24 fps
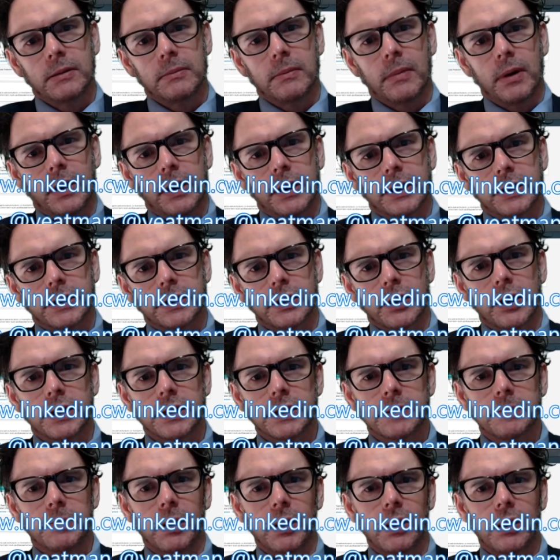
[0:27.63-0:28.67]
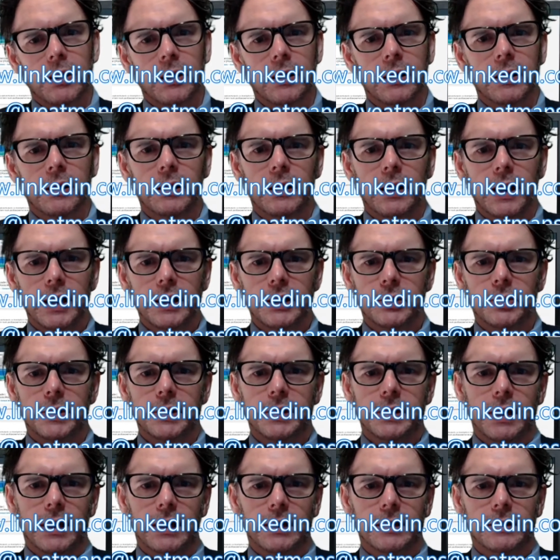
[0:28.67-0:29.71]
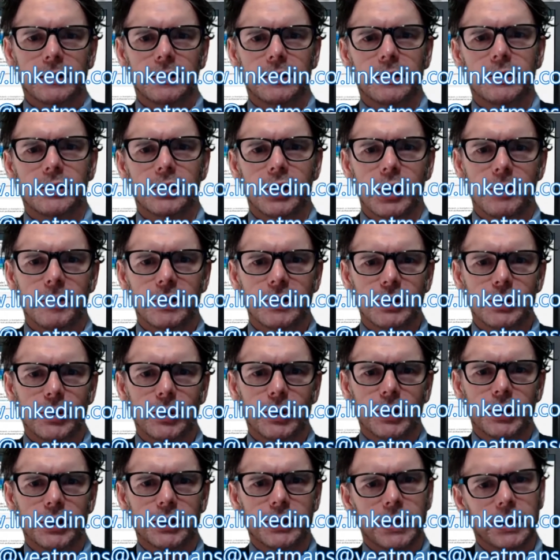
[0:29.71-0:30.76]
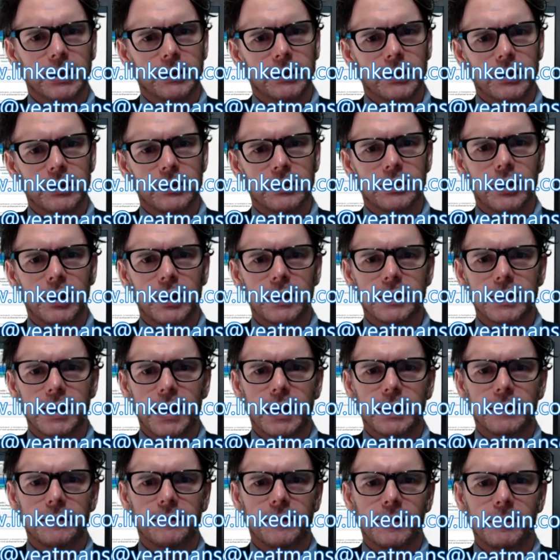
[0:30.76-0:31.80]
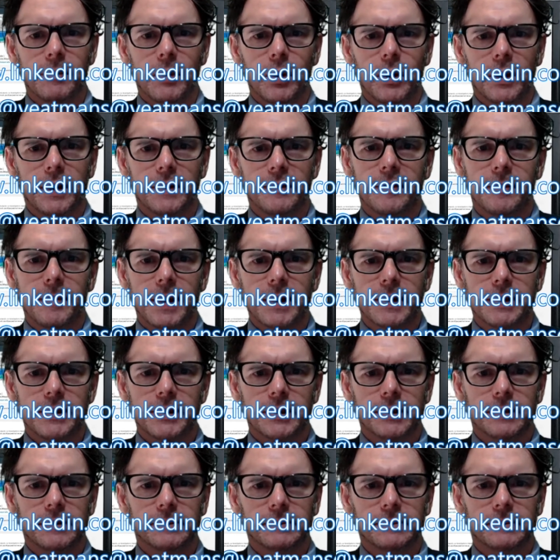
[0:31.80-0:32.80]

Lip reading: my science blog and Twitter, so be sure to check those sites out for more information.